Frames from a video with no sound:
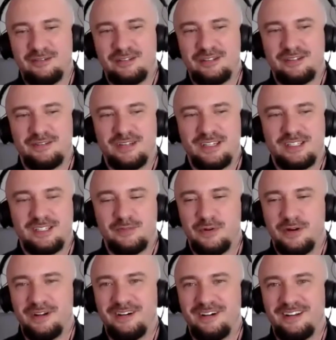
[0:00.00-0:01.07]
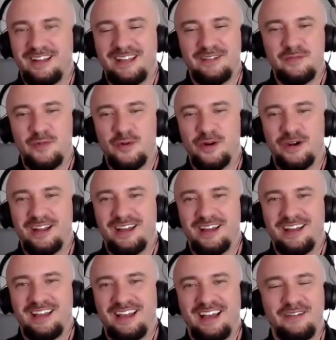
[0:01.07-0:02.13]
was like spot on and more.
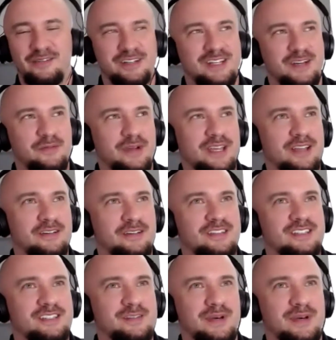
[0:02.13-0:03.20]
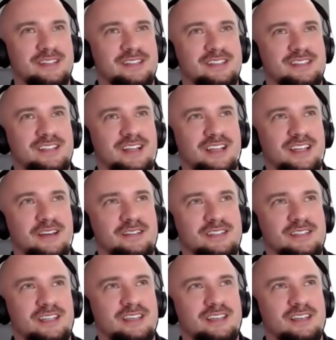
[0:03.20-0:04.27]
Every time I hear this about the study, I was
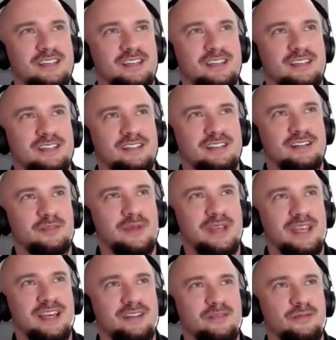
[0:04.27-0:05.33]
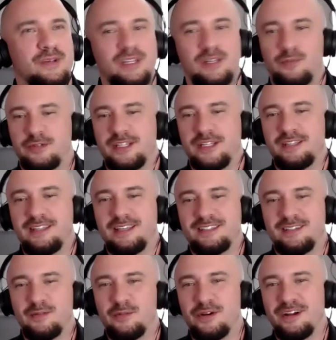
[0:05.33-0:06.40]
like, oh man, we need to present that
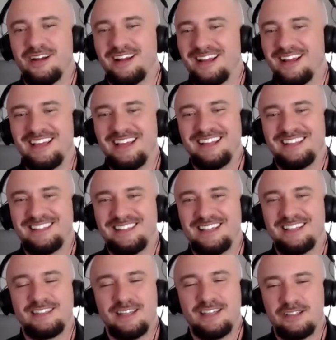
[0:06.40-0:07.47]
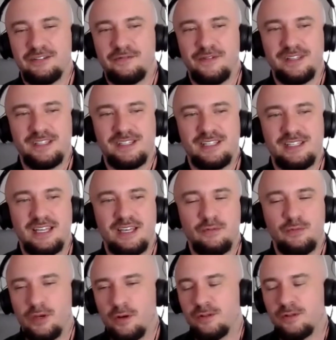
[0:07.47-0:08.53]
somewhere. It's such a fun study.
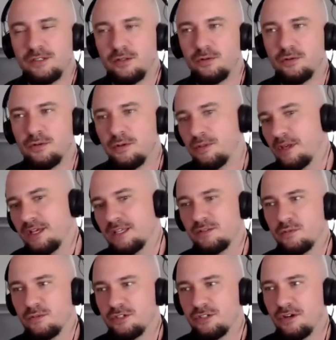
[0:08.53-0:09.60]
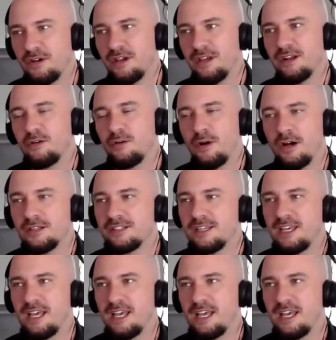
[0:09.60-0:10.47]
We always learn new things, and we're sharing it across the